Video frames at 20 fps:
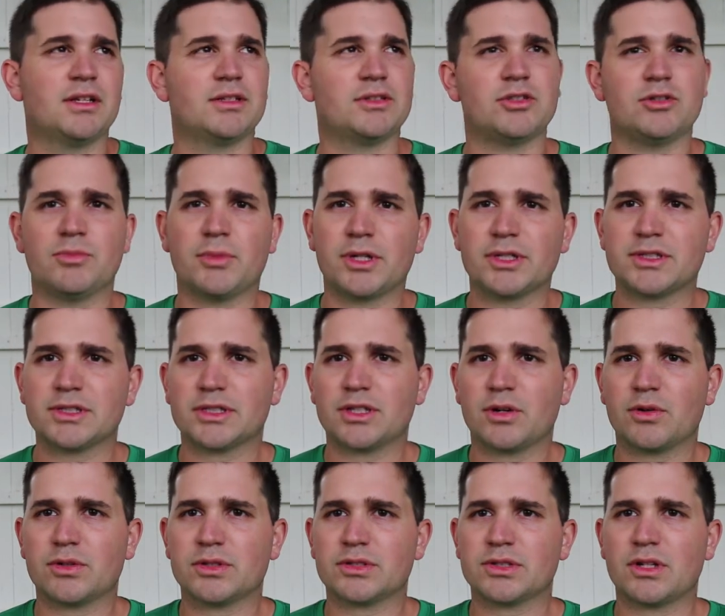2 months
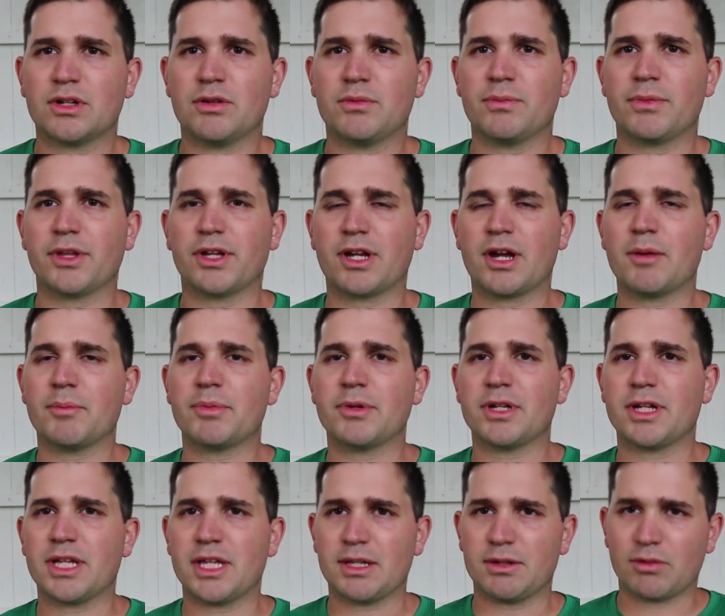ago or so, the
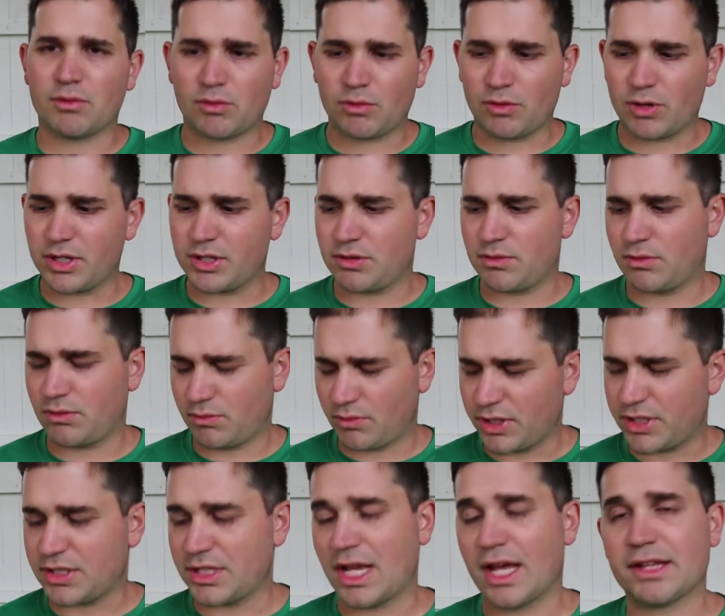company
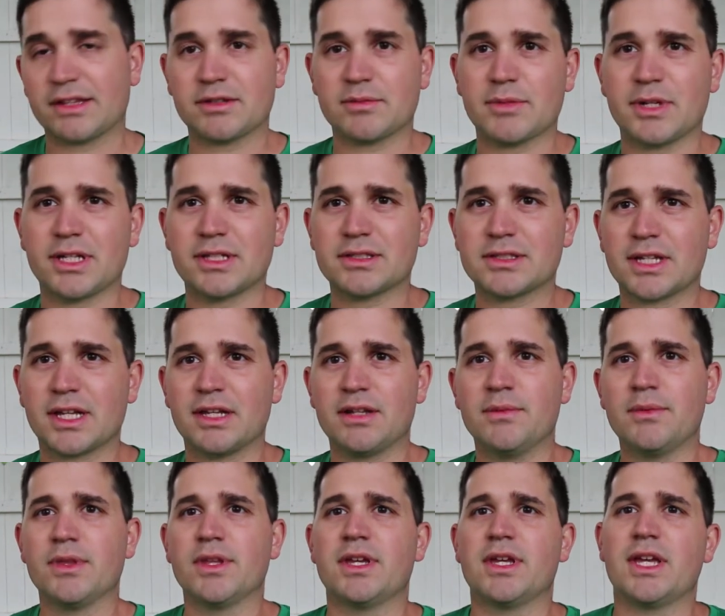reached out to me and said,
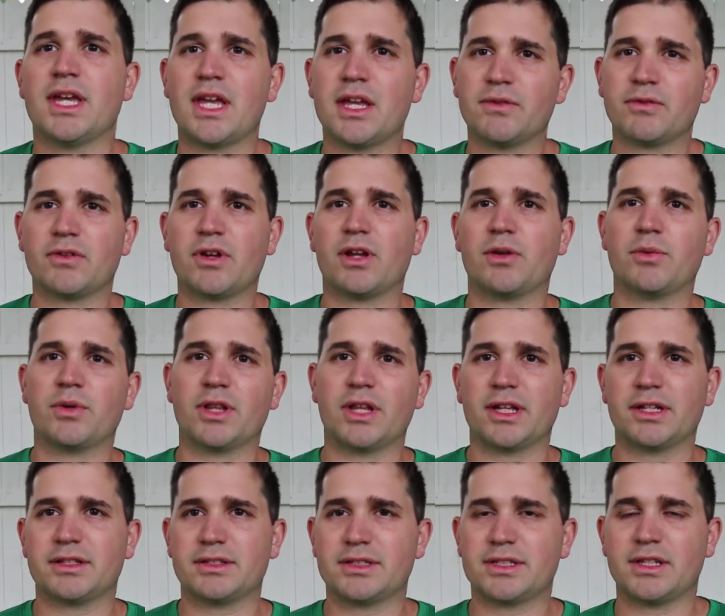"Hey Frank, we'd
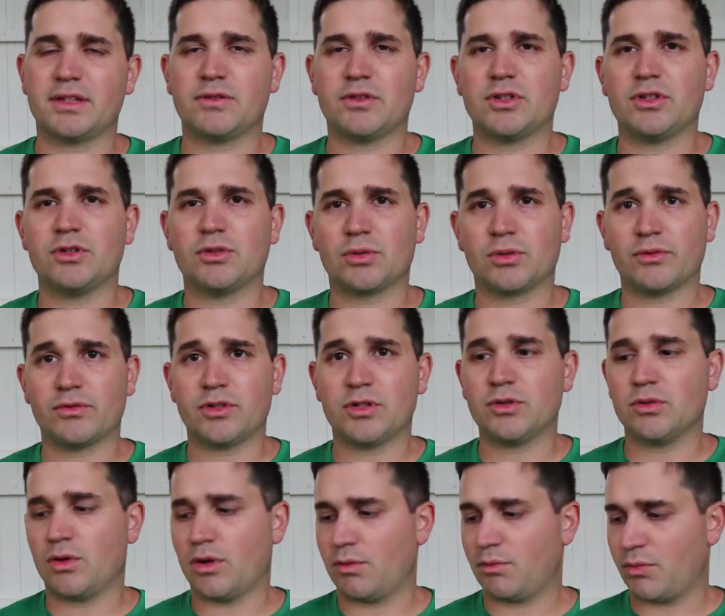like to see if you do a
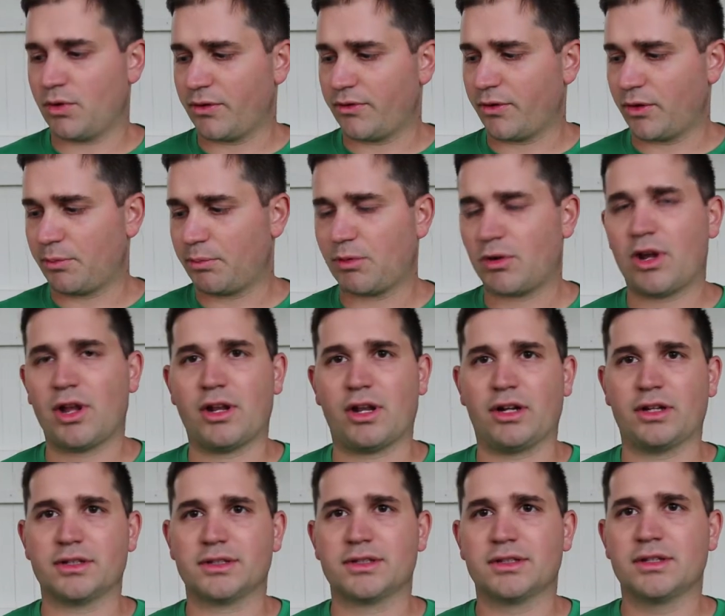review on one of our
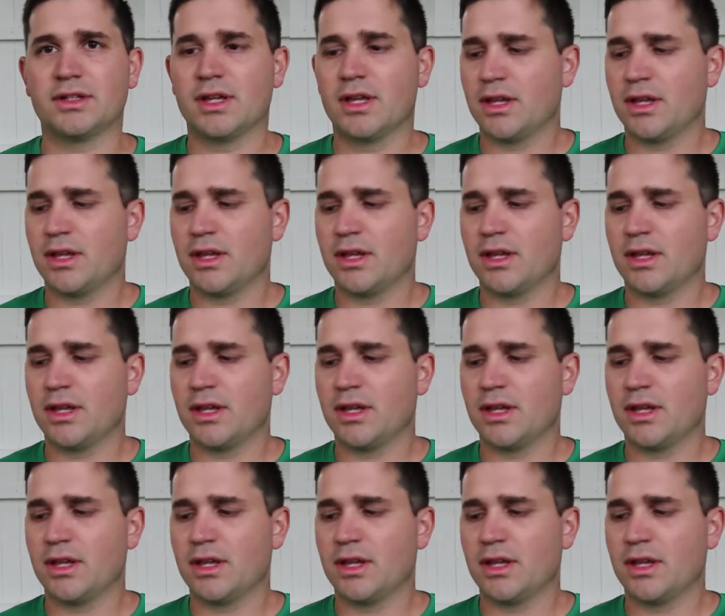products."